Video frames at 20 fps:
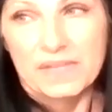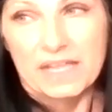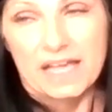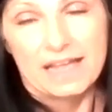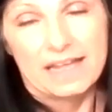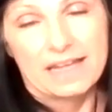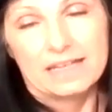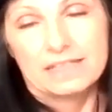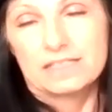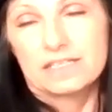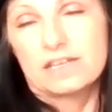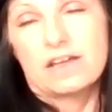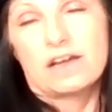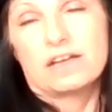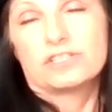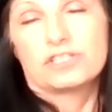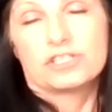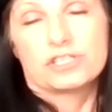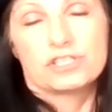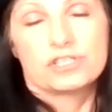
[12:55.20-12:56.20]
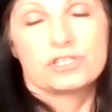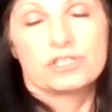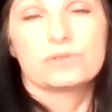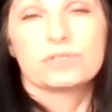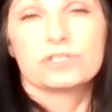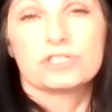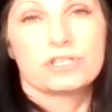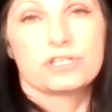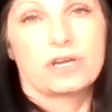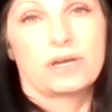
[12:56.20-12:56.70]
had to not just do
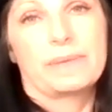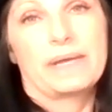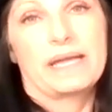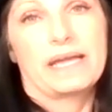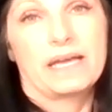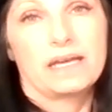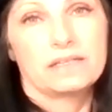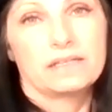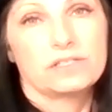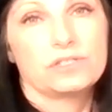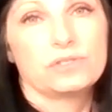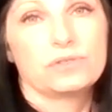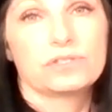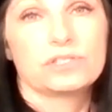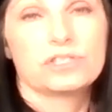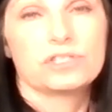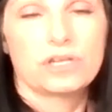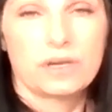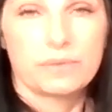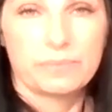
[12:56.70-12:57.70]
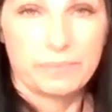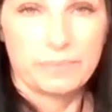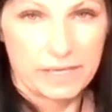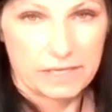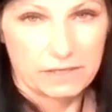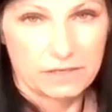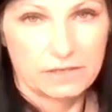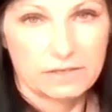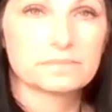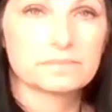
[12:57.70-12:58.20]
the job, I had to do the job better.